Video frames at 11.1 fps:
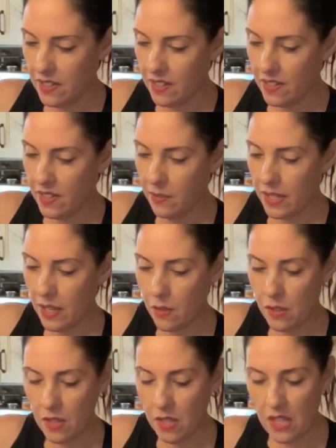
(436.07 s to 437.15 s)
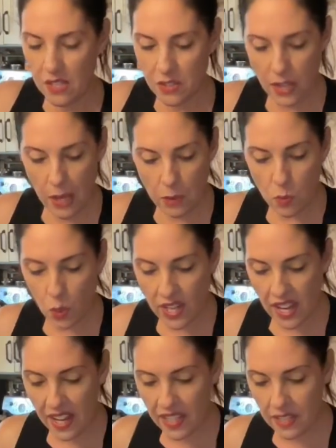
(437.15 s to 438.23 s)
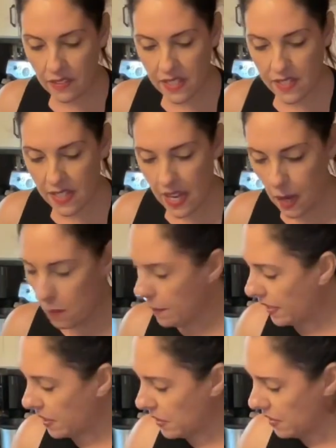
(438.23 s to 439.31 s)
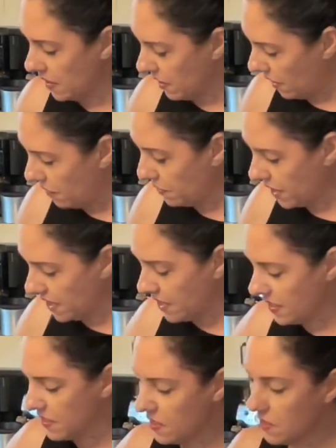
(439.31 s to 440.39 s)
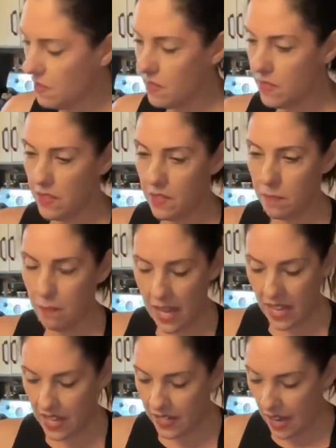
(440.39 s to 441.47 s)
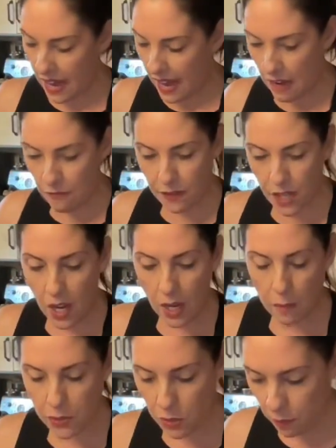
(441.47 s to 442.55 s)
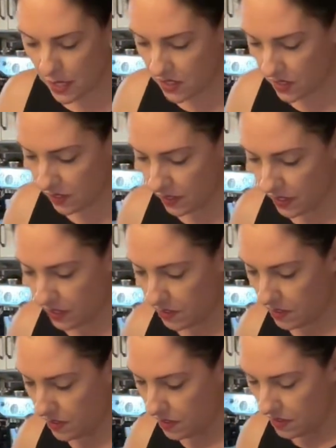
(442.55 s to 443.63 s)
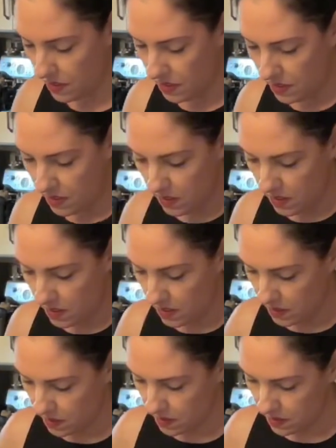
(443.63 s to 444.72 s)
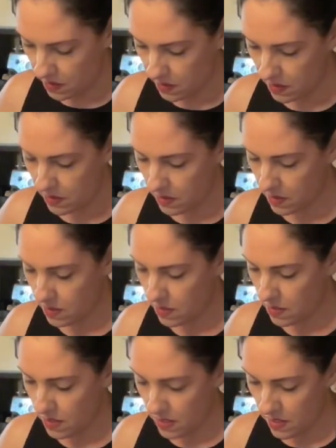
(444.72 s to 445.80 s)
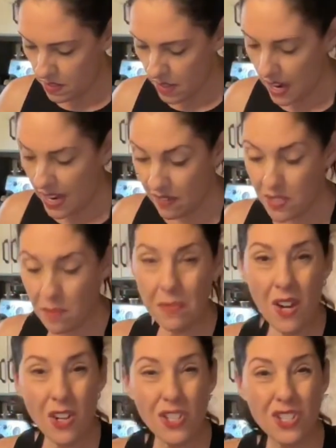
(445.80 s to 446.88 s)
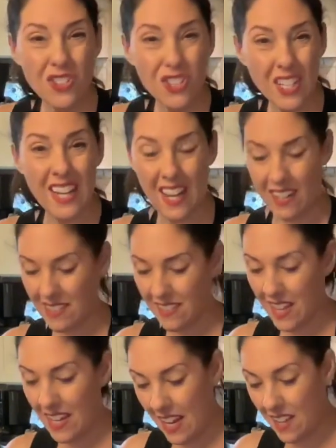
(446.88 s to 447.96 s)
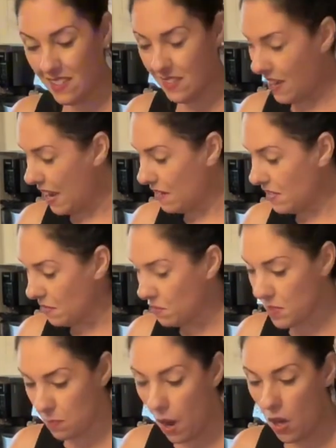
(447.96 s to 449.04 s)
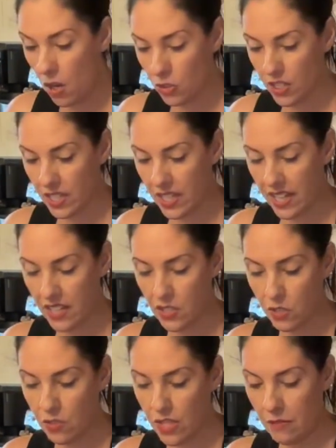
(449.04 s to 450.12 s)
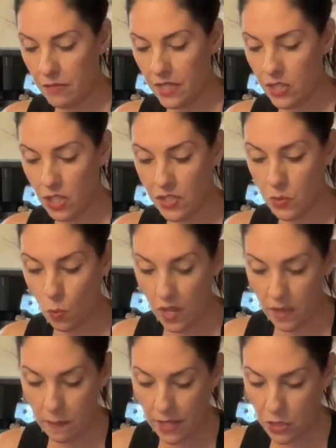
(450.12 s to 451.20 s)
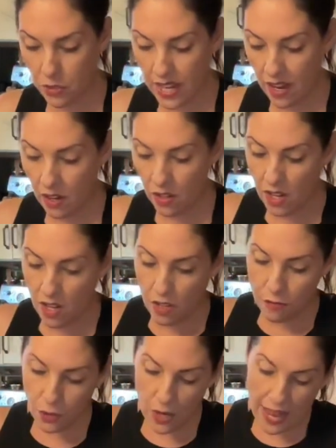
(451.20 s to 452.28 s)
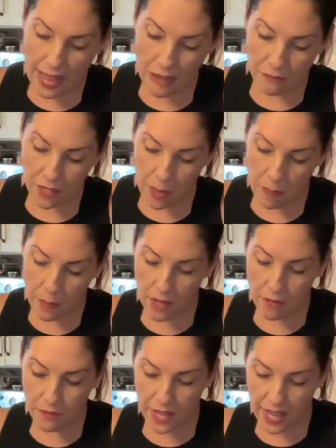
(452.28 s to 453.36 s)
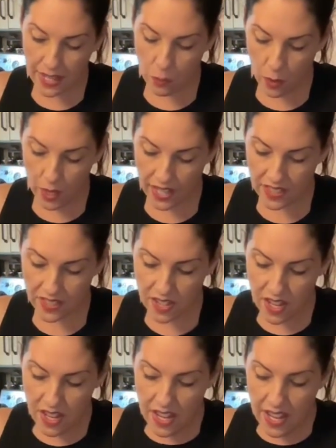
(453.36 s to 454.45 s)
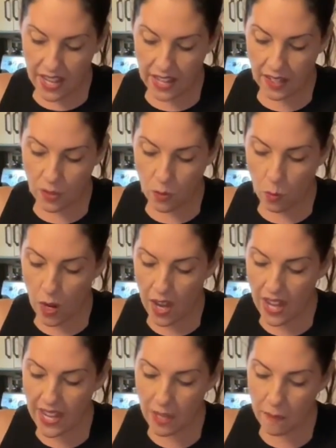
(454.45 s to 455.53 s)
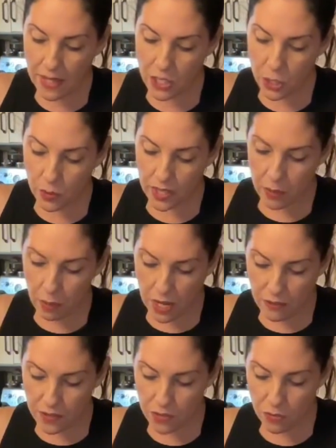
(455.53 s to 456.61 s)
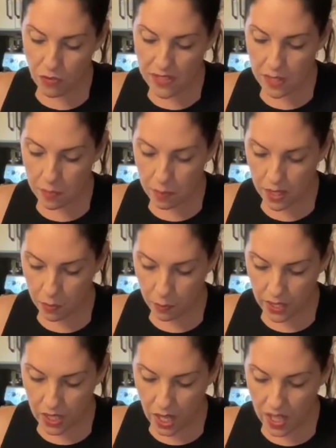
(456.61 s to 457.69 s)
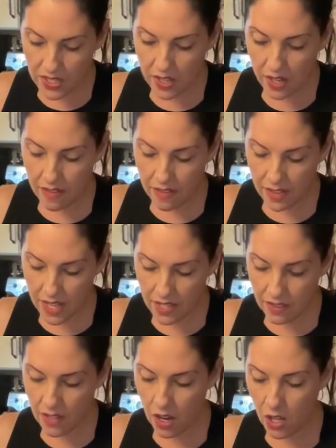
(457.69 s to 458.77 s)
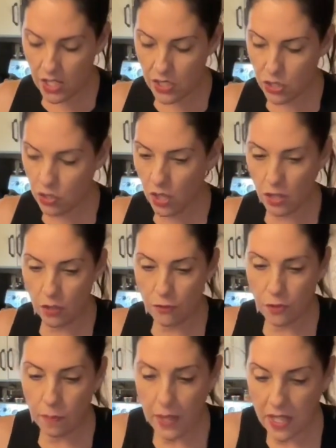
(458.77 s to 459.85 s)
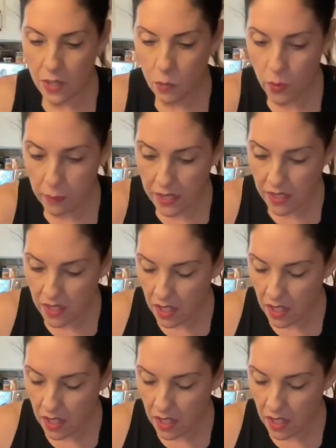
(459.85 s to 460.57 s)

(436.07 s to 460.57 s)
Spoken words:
there we go. So that was 1 egg. Let's see how many of these make a 1/2 cup. So basically, I have some large chicken eggs and I also have some small chicken eggs. So you definitely just want to measure it out for a 1/2 cup of egg whites. And why am I doing a breakfast recipe? Because I think the hardest struggle for many women